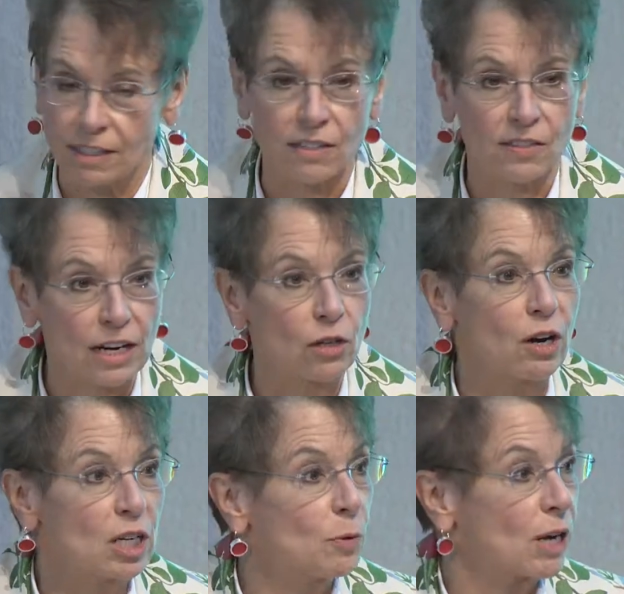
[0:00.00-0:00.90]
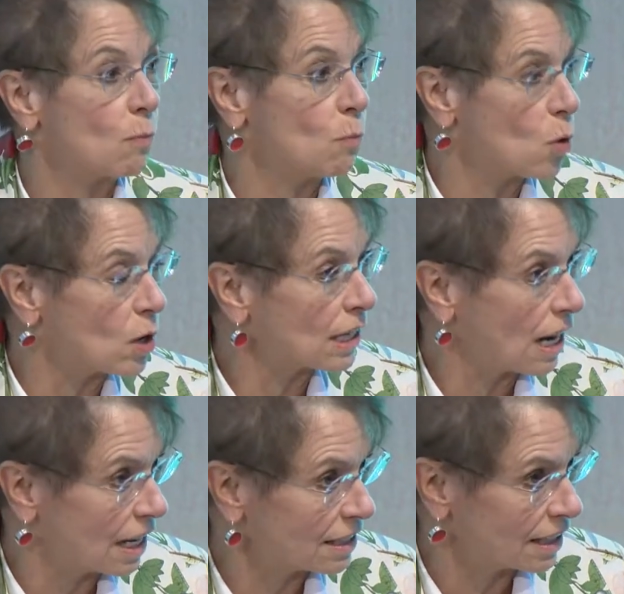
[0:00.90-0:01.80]
says they are going to put out more
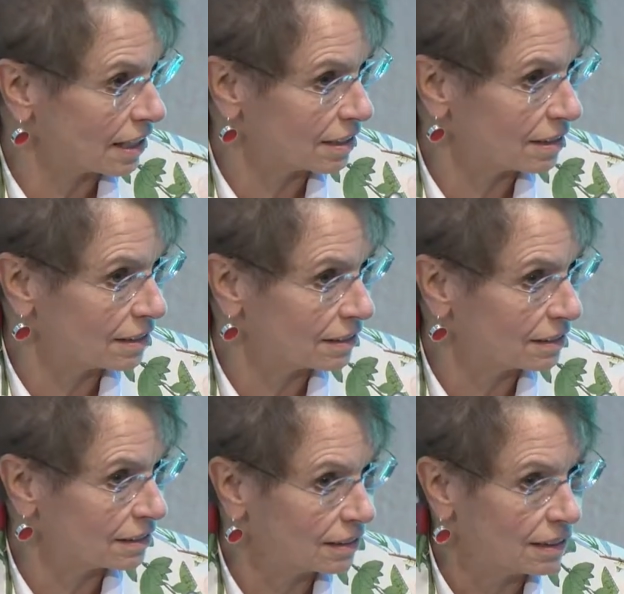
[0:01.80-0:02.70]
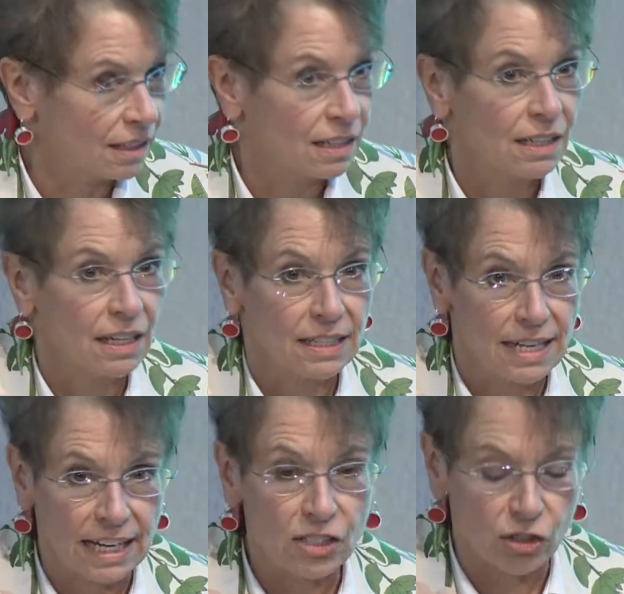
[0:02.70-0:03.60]
content
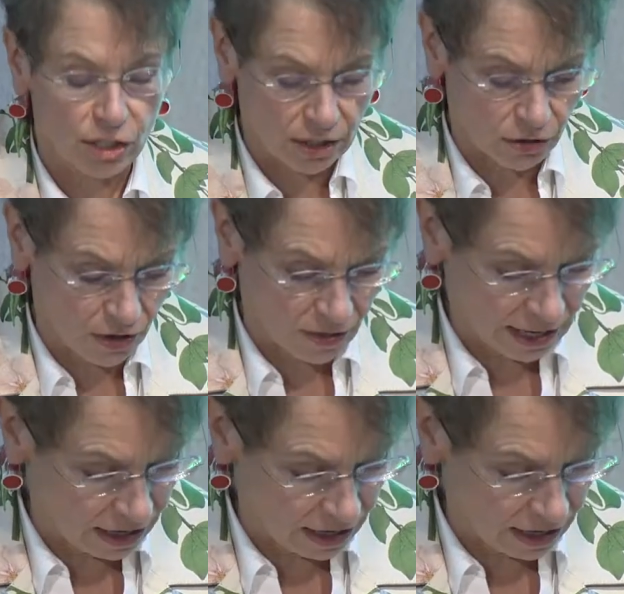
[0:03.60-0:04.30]
next year than they